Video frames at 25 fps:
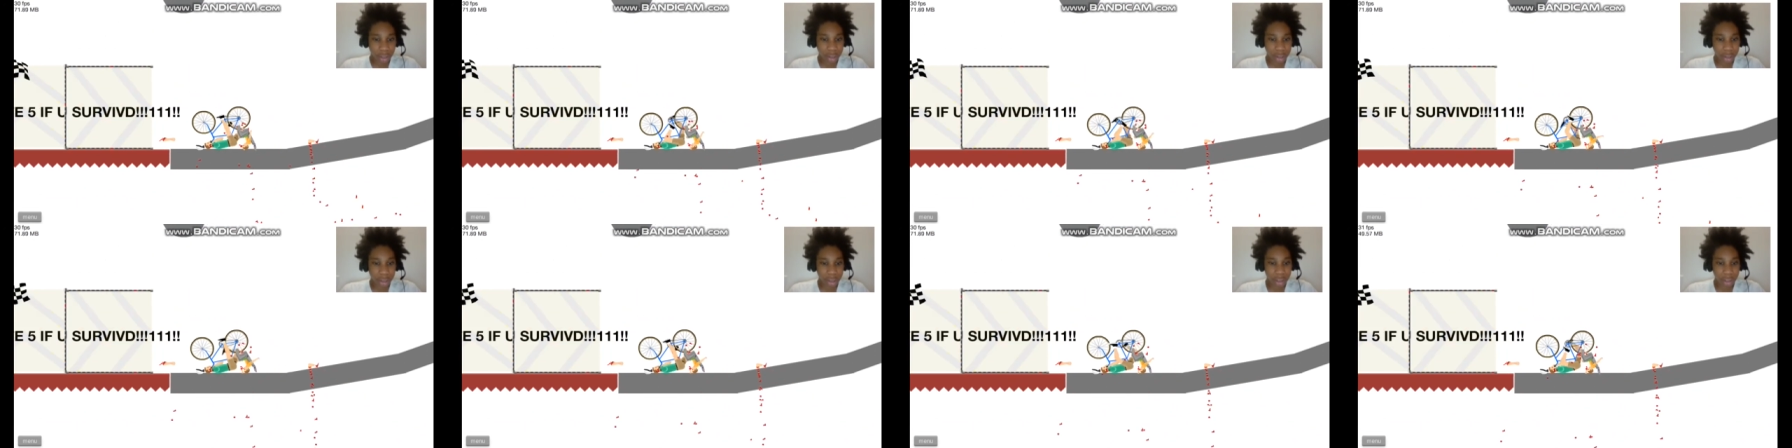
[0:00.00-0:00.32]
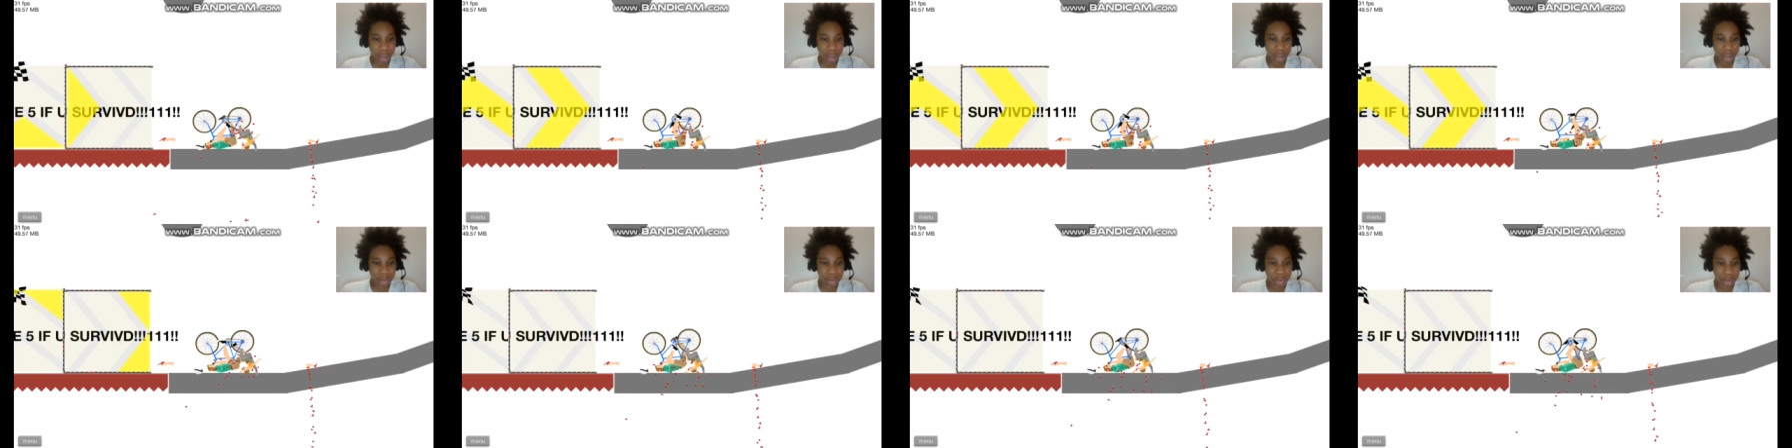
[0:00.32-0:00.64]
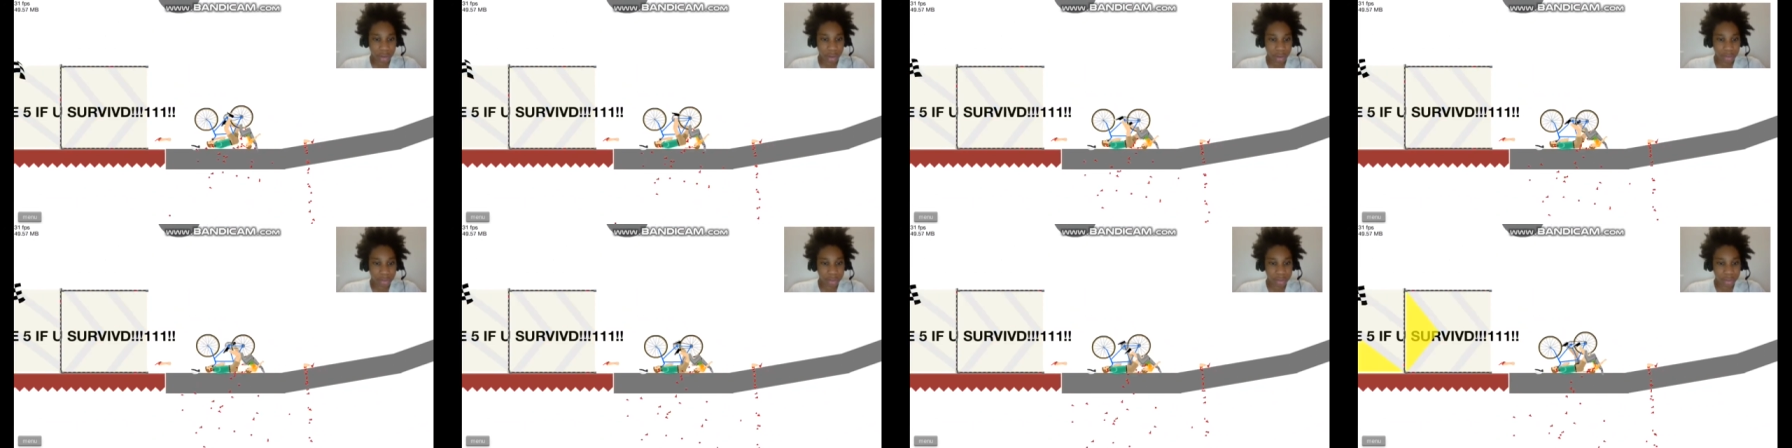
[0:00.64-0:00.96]
I can't. It's
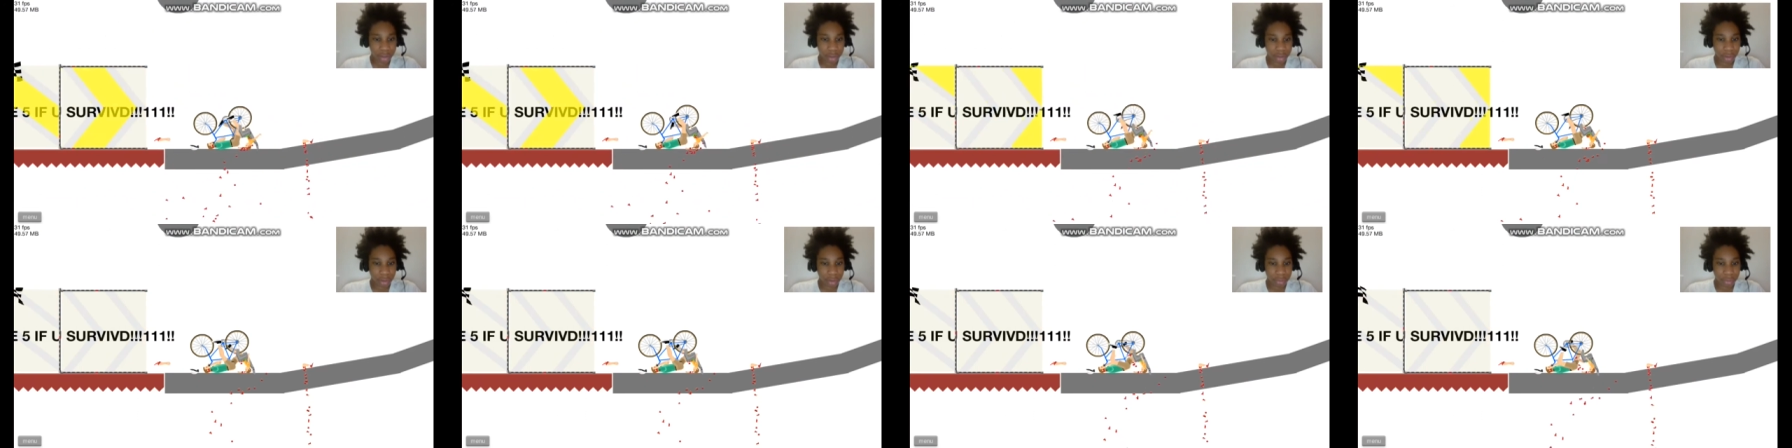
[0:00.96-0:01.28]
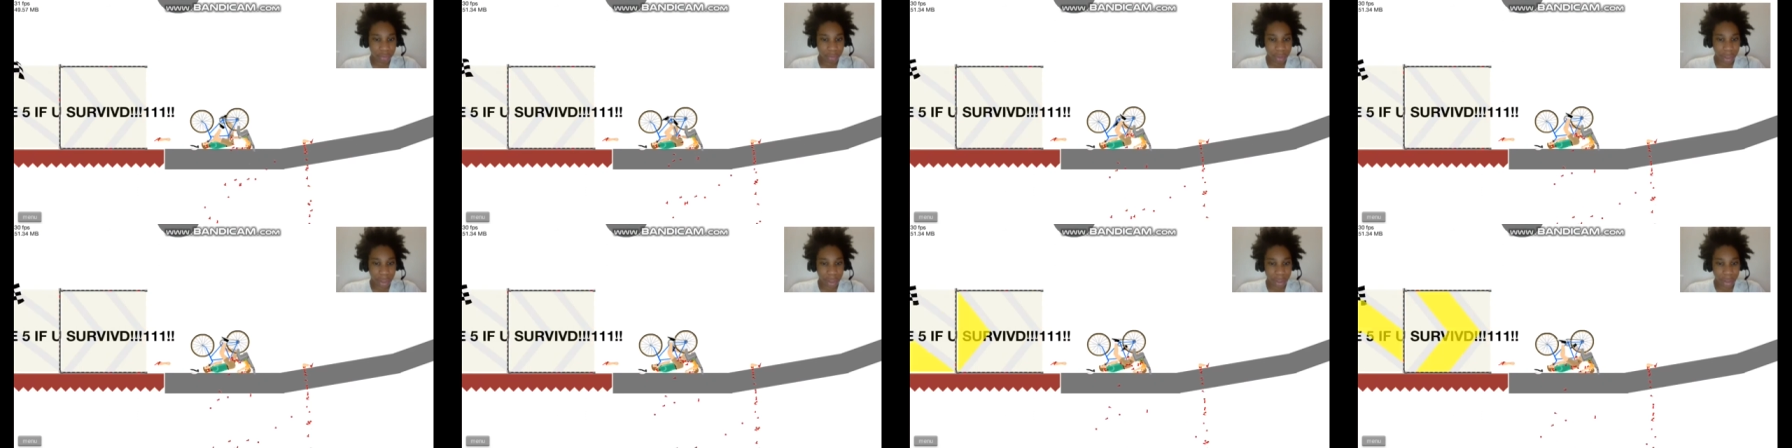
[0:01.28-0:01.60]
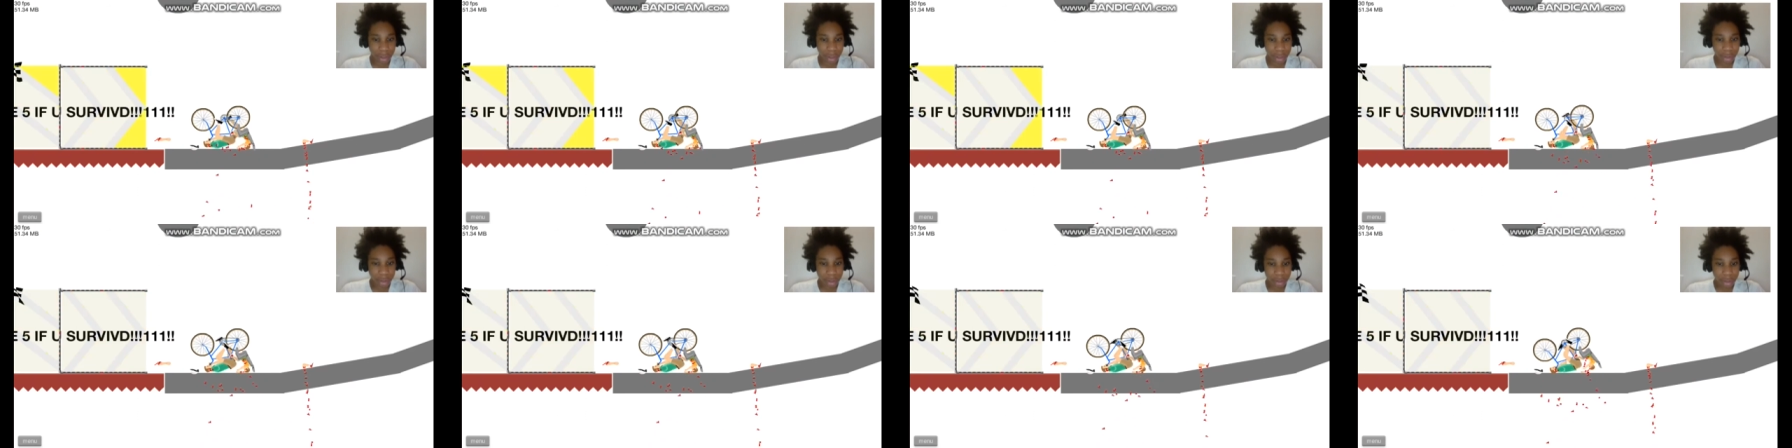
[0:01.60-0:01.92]
no it's no other
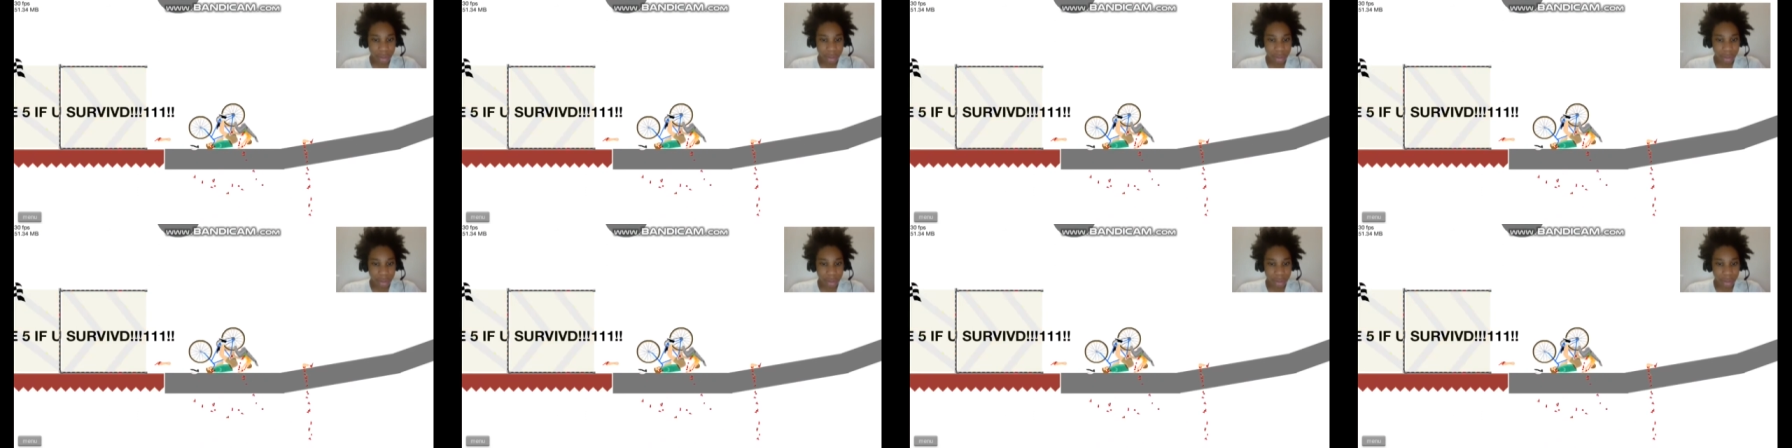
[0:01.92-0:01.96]
way.